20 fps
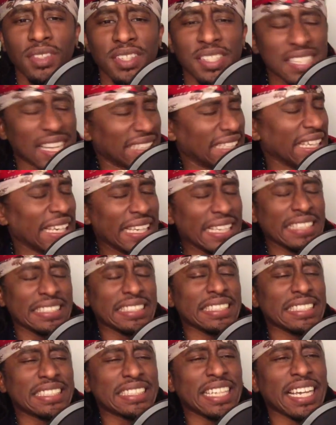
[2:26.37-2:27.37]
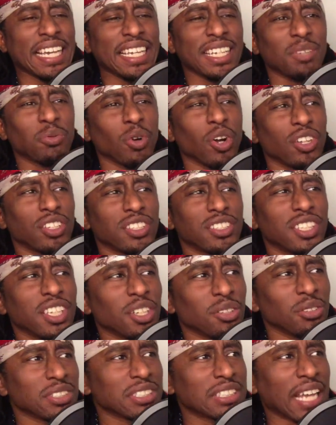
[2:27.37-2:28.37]
It's like the easiest thing in the world to
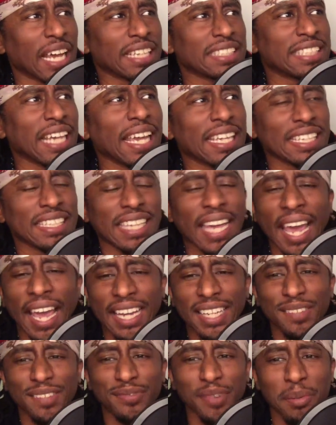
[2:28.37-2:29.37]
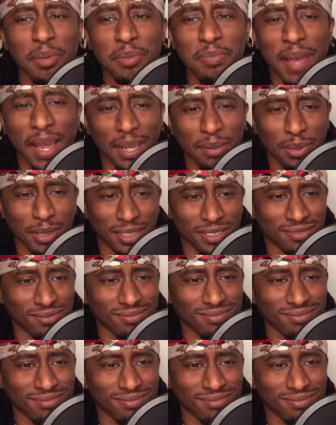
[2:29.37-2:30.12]
do. It's like taking candy from a baby.